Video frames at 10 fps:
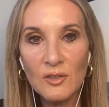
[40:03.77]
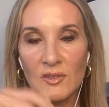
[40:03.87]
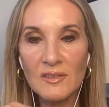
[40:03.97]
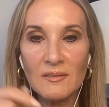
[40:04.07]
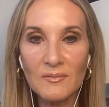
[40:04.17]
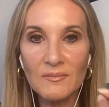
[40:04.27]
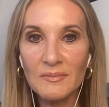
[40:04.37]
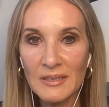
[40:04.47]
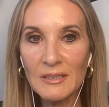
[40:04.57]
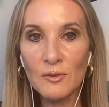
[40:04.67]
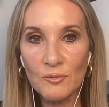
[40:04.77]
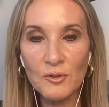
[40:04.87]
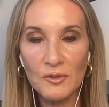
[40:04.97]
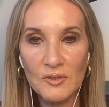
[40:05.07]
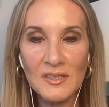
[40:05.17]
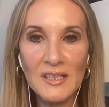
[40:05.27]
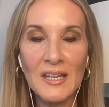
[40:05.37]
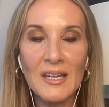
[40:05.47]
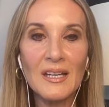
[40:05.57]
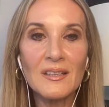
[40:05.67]
is heal the roots
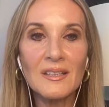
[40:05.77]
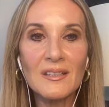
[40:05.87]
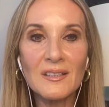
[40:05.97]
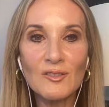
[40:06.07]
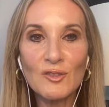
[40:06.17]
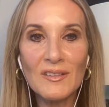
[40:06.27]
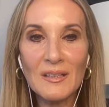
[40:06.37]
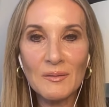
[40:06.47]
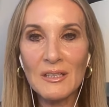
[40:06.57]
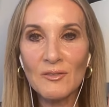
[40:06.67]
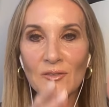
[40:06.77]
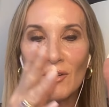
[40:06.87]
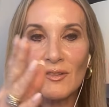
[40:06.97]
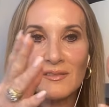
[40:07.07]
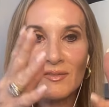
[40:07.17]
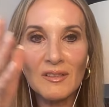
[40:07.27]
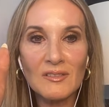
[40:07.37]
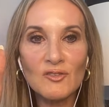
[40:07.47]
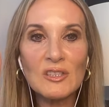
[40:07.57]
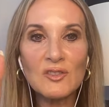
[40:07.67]
and then do, that then grows the
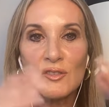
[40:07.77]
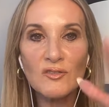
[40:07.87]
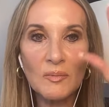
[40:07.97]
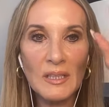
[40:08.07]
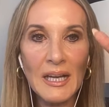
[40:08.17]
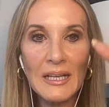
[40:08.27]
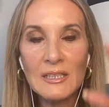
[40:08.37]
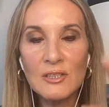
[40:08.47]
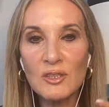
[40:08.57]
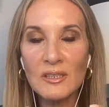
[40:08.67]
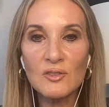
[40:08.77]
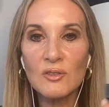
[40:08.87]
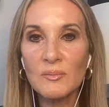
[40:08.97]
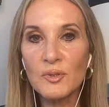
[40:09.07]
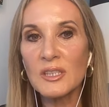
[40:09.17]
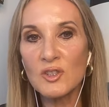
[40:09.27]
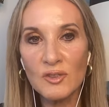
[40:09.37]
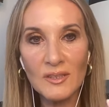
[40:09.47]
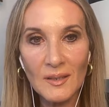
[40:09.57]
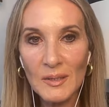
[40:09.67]
tree turns from an ugly tree into a pretty
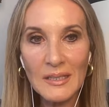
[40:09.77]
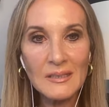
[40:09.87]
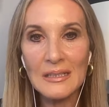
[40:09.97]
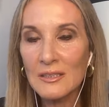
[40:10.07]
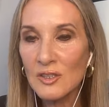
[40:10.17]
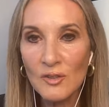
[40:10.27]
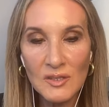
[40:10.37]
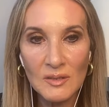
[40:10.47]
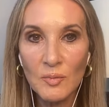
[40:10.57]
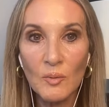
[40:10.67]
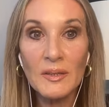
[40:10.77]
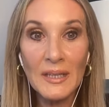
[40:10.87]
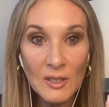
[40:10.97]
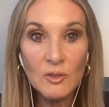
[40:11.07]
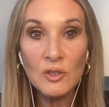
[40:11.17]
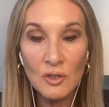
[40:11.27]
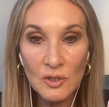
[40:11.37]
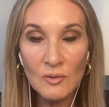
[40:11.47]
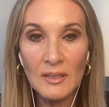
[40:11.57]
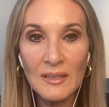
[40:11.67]
tree i mean that's like so mm, simple yeah. but that's what you're
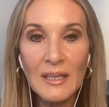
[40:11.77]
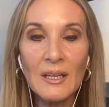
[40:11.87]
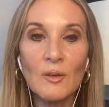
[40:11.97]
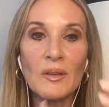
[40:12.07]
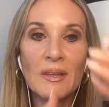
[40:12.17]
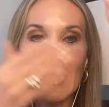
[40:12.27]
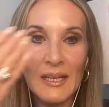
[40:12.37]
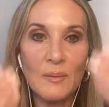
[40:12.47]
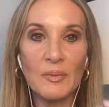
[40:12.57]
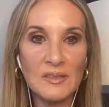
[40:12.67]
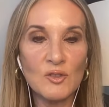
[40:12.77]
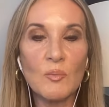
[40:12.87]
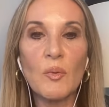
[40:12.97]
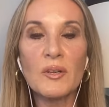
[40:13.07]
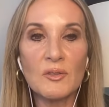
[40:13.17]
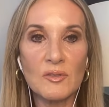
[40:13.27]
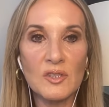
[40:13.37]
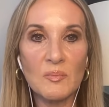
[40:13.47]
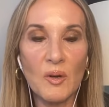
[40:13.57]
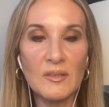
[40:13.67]
doing when that happens then your body
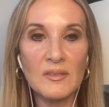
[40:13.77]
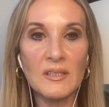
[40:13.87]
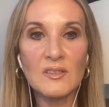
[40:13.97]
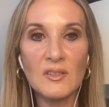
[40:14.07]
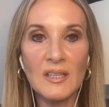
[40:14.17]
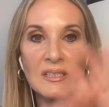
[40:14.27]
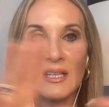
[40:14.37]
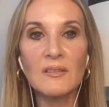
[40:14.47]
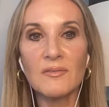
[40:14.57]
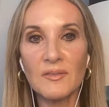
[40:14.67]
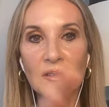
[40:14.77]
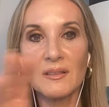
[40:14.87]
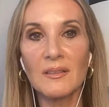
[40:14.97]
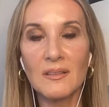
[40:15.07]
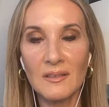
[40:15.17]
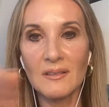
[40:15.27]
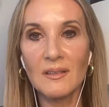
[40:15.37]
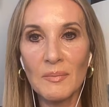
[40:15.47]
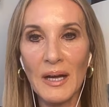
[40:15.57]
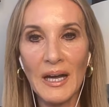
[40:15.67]
responds so that's kind of the the
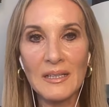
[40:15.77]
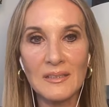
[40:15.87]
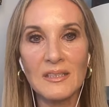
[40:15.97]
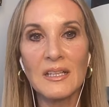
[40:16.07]
behind it